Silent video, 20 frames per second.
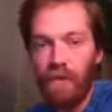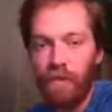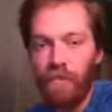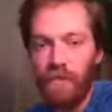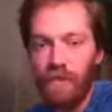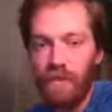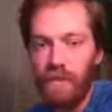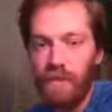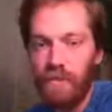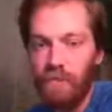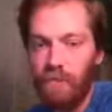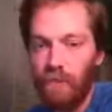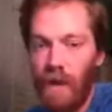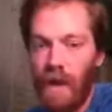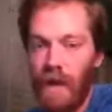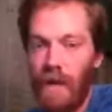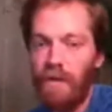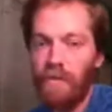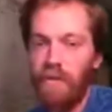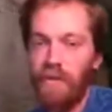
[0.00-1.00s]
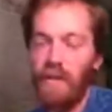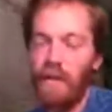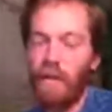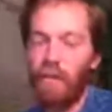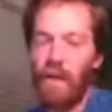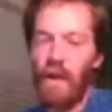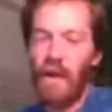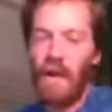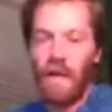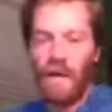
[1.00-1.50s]
I'm just
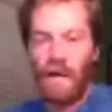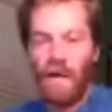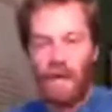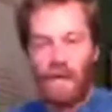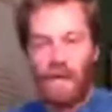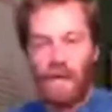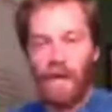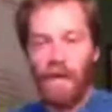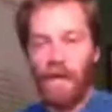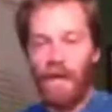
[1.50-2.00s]
managing my